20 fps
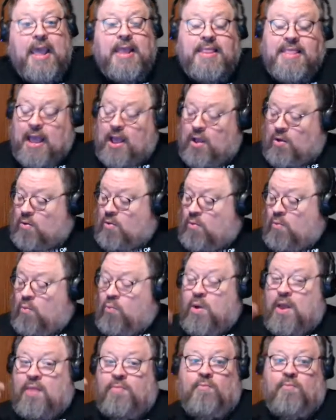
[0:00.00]
Now,
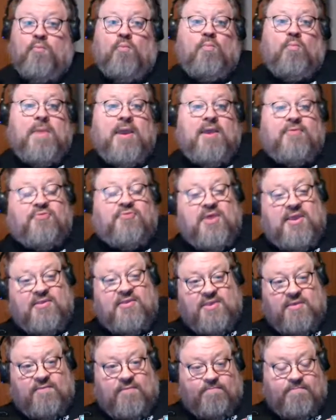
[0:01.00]
what made
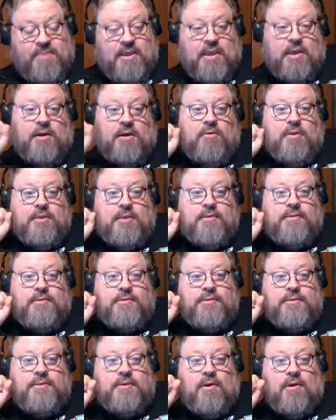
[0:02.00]
things even better
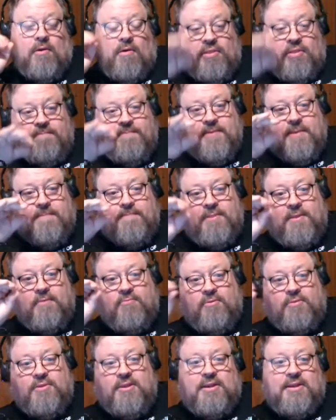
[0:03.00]
is all the people that
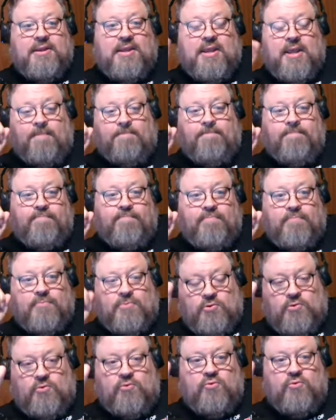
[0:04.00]
were leading up
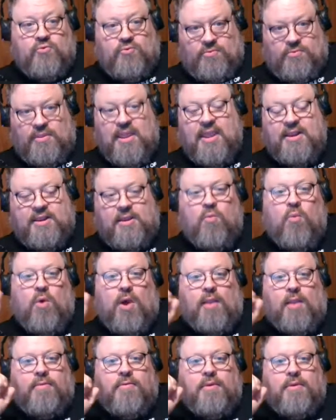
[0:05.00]
to
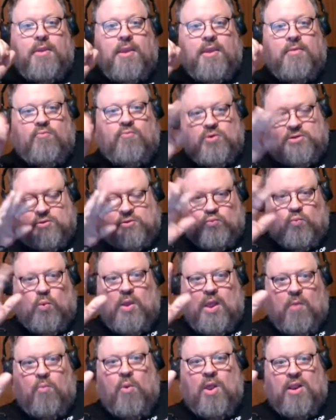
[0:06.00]
91, and which is
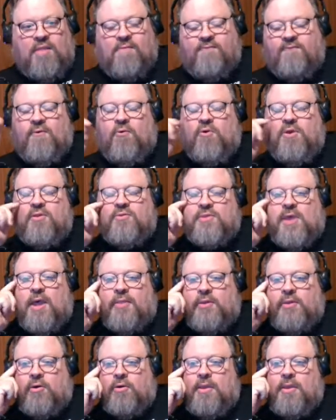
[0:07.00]
what I wanted to focus
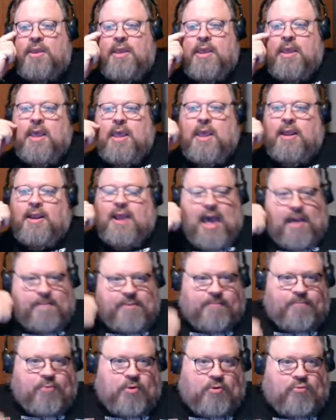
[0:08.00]
on there:
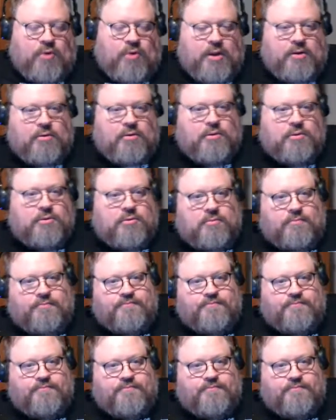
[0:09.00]
comic book writers,